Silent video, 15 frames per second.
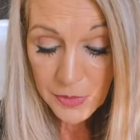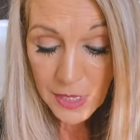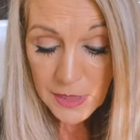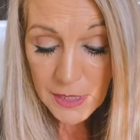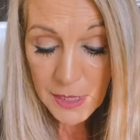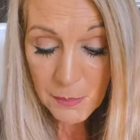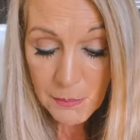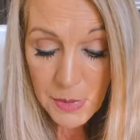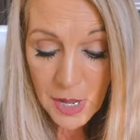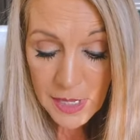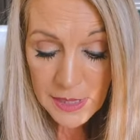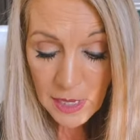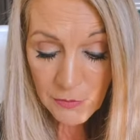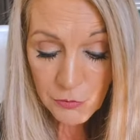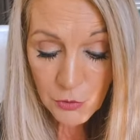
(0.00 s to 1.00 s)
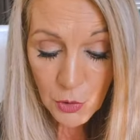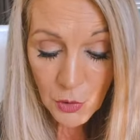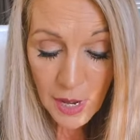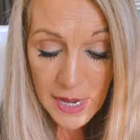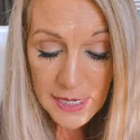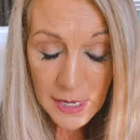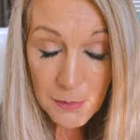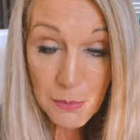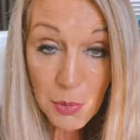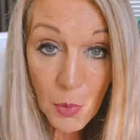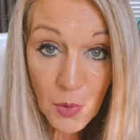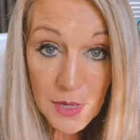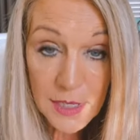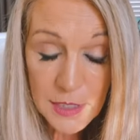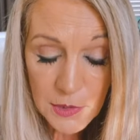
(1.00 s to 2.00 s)
the month of great
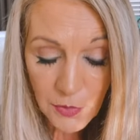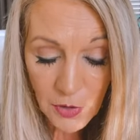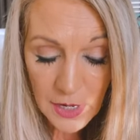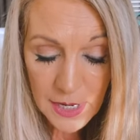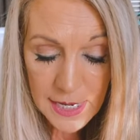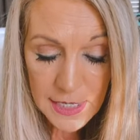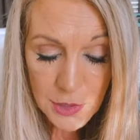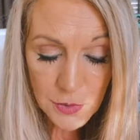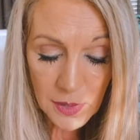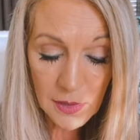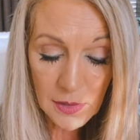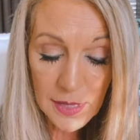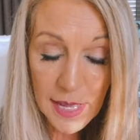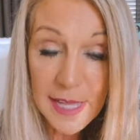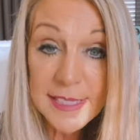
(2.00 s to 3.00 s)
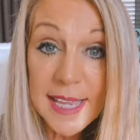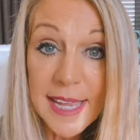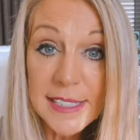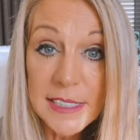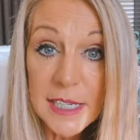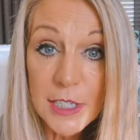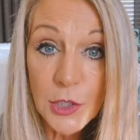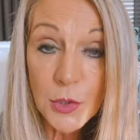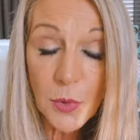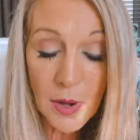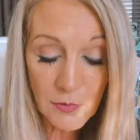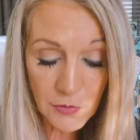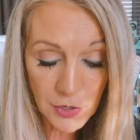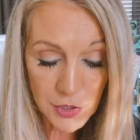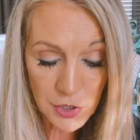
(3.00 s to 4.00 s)
importance for Israel. That's Exodus
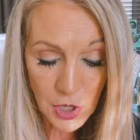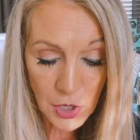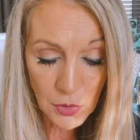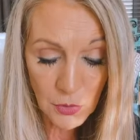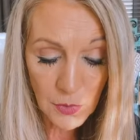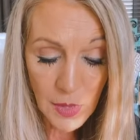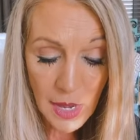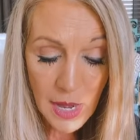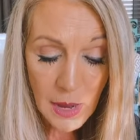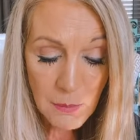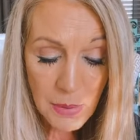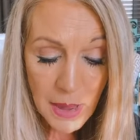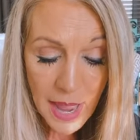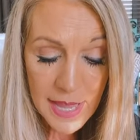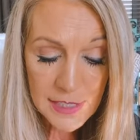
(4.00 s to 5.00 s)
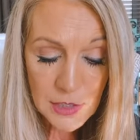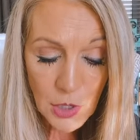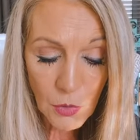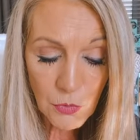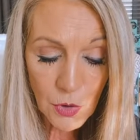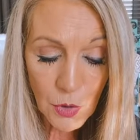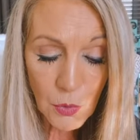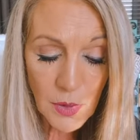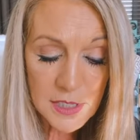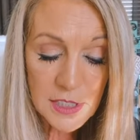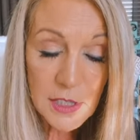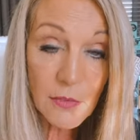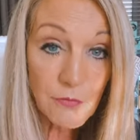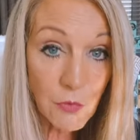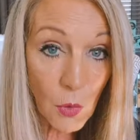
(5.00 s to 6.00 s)
12, verse 2. Passover was
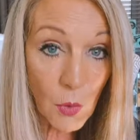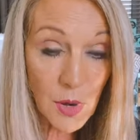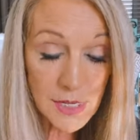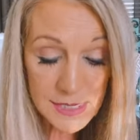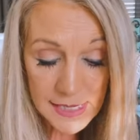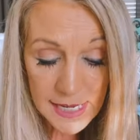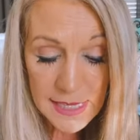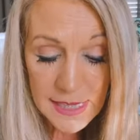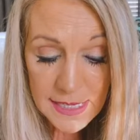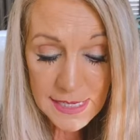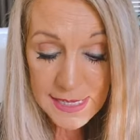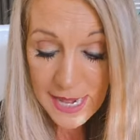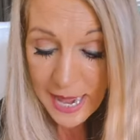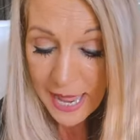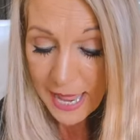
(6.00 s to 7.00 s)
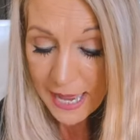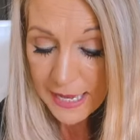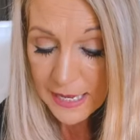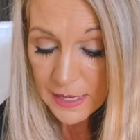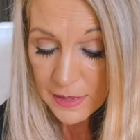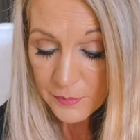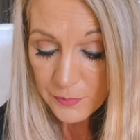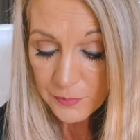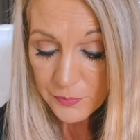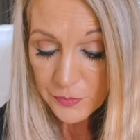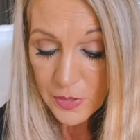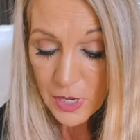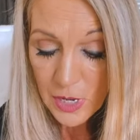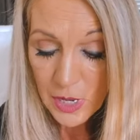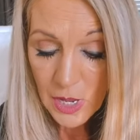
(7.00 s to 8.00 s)
the 14th day
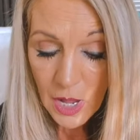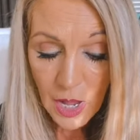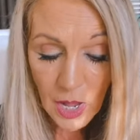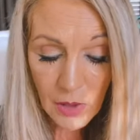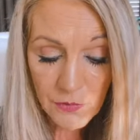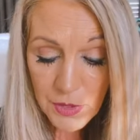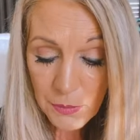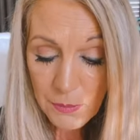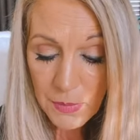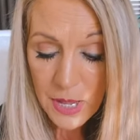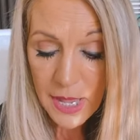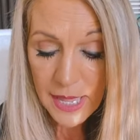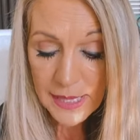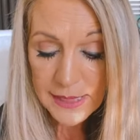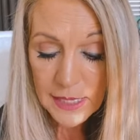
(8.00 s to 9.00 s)
of the month.